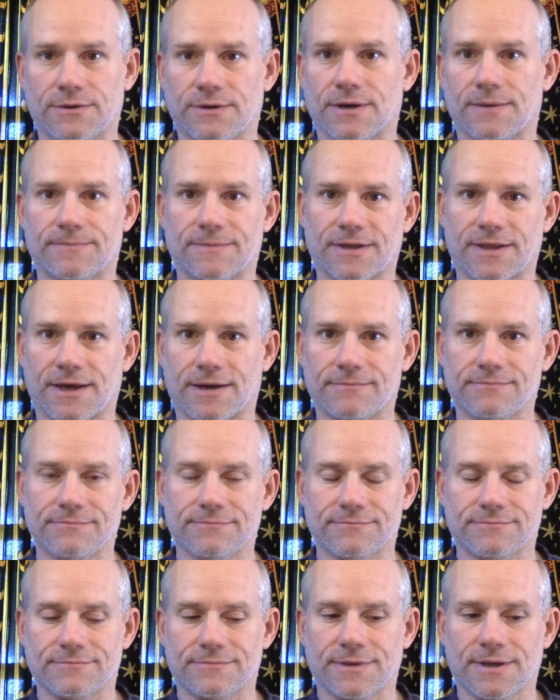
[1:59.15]
come to
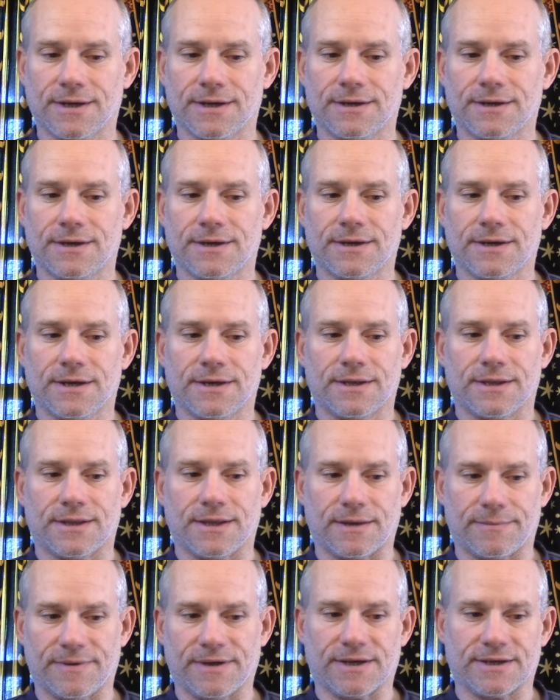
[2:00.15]
them.
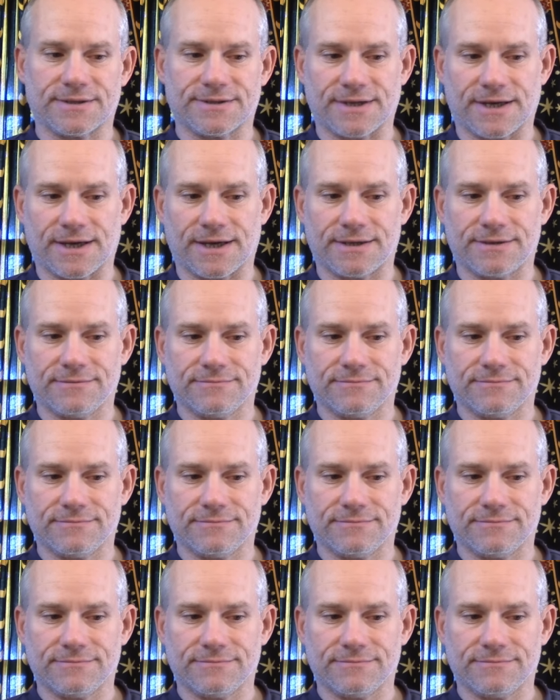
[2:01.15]
That being said,